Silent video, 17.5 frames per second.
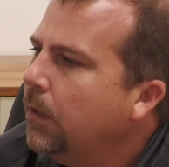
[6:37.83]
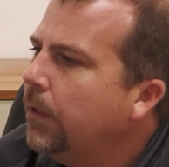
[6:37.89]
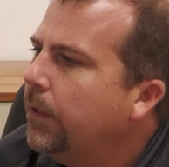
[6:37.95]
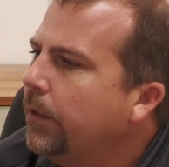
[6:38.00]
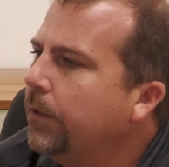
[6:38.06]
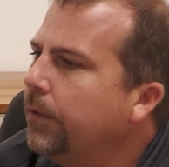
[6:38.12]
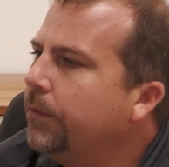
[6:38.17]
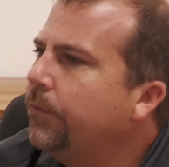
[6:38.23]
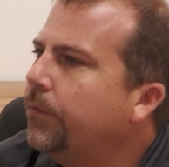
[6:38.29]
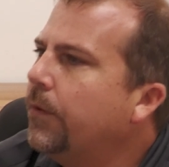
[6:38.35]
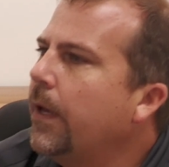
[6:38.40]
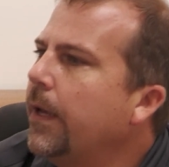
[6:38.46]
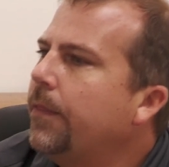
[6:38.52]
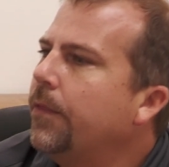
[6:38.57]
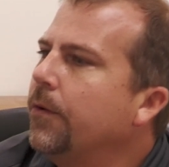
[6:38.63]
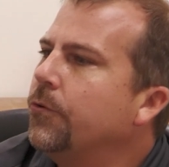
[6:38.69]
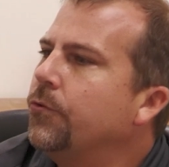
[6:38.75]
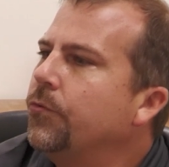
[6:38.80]
it looks
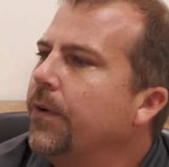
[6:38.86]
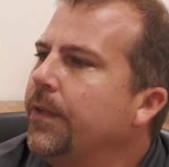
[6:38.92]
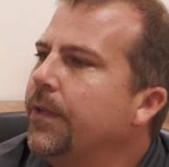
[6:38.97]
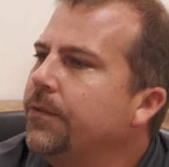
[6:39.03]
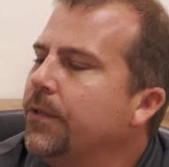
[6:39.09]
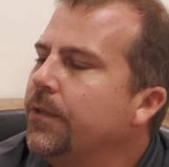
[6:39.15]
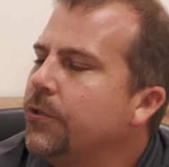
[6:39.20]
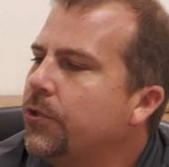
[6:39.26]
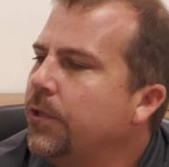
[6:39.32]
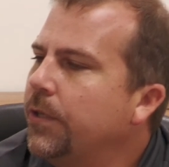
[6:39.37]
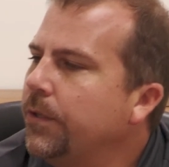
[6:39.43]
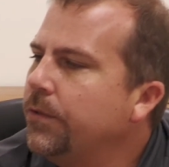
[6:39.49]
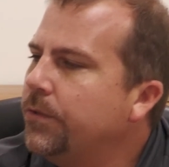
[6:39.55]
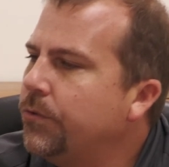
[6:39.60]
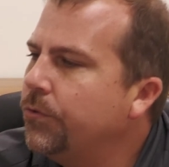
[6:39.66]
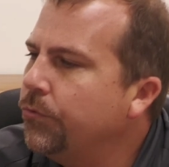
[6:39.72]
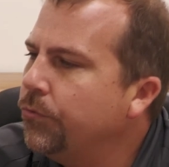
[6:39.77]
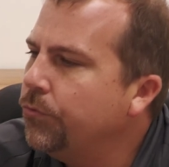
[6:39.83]
like they're transitioning
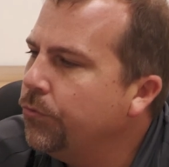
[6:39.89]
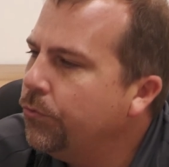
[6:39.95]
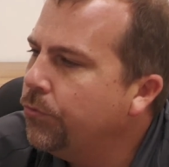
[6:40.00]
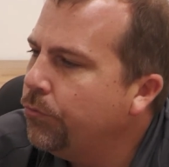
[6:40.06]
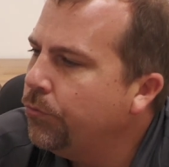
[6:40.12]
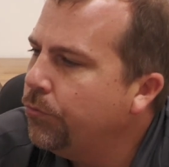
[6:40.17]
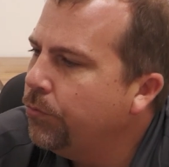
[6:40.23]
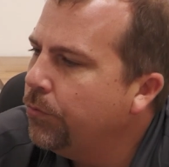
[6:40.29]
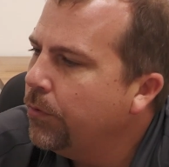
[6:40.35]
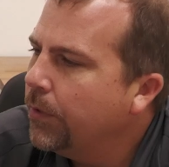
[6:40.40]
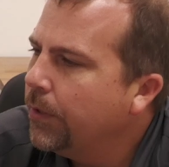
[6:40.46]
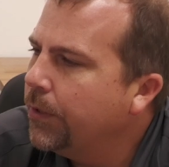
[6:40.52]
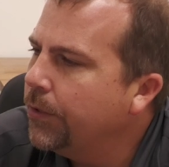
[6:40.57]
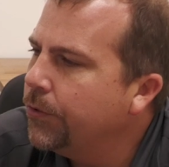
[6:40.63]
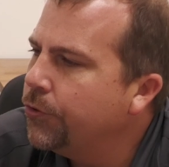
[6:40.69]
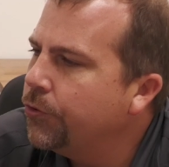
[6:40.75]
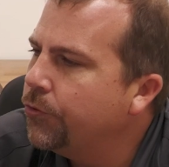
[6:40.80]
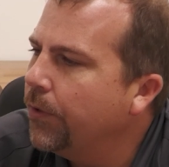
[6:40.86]
to
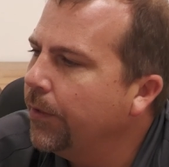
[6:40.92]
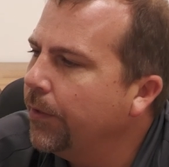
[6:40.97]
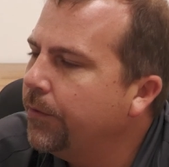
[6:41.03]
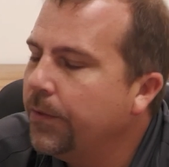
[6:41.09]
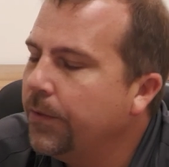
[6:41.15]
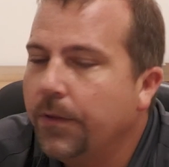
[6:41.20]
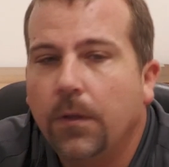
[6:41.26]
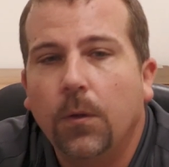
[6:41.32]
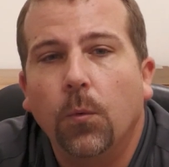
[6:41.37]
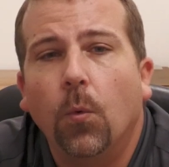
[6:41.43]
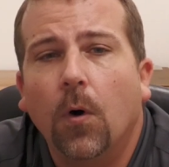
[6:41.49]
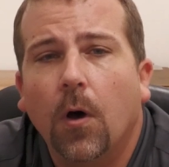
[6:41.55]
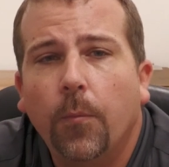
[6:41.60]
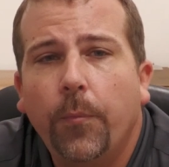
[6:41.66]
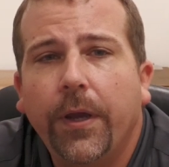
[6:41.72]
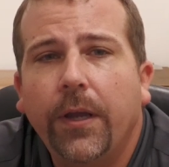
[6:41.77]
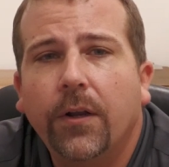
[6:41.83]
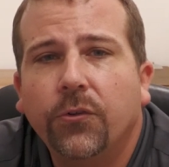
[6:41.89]
constructing the
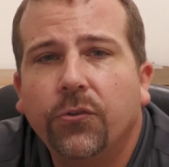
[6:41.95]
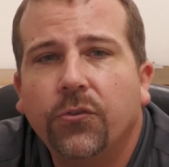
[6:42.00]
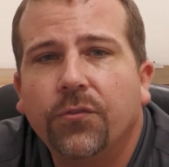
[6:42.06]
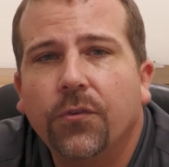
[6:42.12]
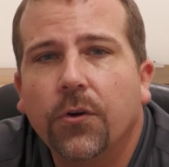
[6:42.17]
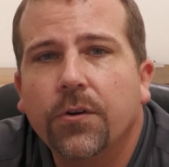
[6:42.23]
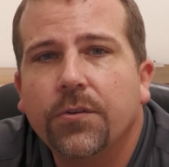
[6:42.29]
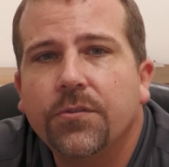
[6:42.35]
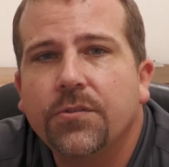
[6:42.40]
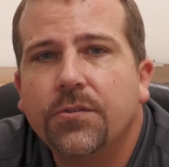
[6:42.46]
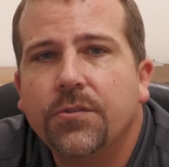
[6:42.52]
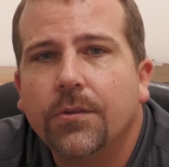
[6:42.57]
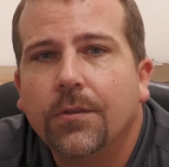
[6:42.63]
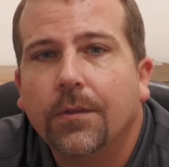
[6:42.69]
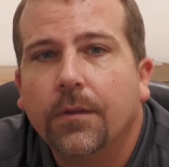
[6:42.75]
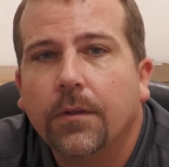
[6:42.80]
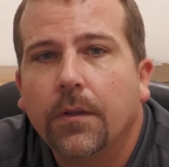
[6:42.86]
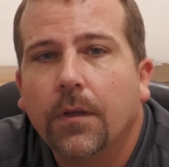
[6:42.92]
wall panels first,
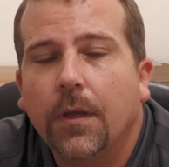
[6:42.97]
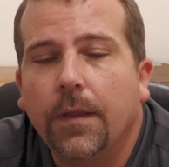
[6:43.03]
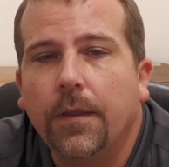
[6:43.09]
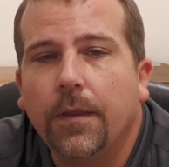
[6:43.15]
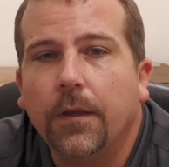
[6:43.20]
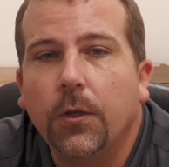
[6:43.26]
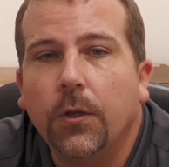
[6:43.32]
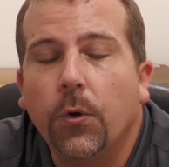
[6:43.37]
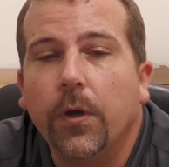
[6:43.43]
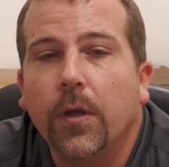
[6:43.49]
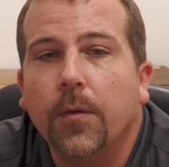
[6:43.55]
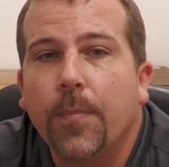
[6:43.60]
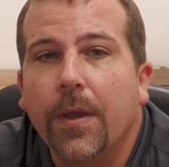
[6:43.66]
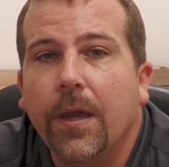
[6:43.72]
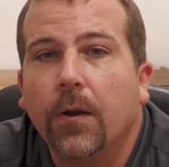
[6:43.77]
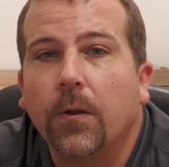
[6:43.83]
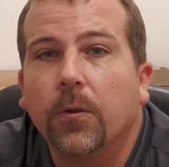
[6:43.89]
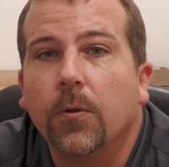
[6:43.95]
and then going
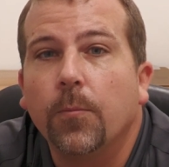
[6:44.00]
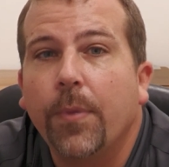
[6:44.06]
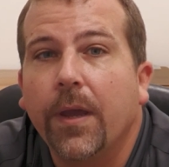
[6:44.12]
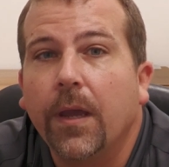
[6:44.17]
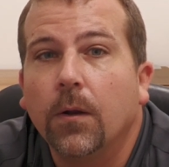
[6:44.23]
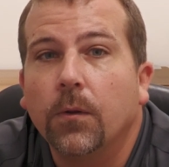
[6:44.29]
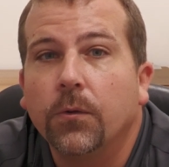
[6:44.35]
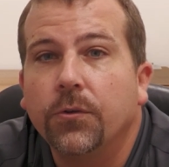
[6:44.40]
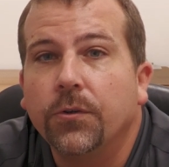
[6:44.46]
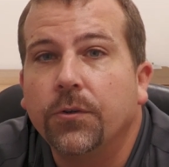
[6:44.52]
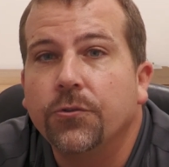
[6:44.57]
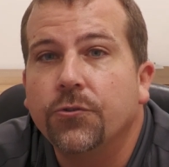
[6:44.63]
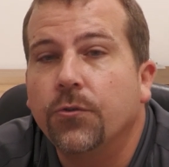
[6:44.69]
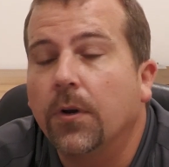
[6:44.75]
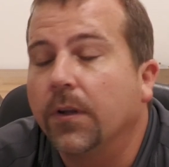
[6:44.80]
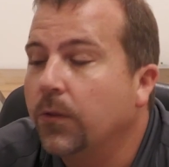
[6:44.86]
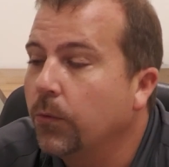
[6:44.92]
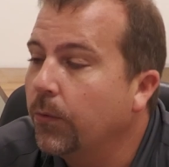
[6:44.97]
panel to panel to
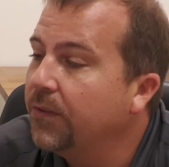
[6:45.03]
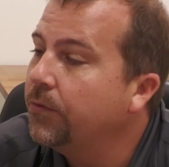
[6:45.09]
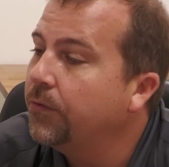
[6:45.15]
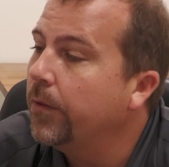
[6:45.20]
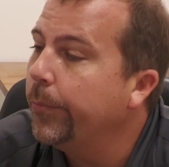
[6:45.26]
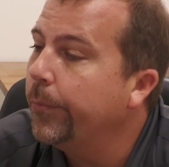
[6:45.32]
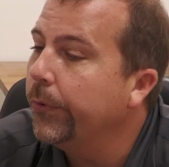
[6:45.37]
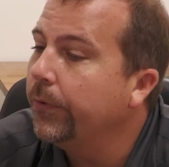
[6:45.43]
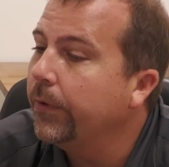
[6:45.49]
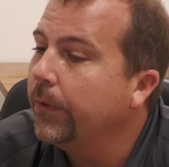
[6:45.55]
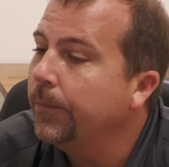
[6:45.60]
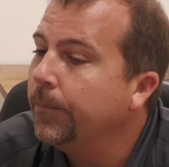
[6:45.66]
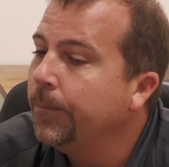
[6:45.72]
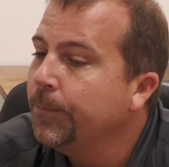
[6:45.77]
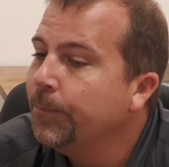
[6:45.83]
construct the rest of the building.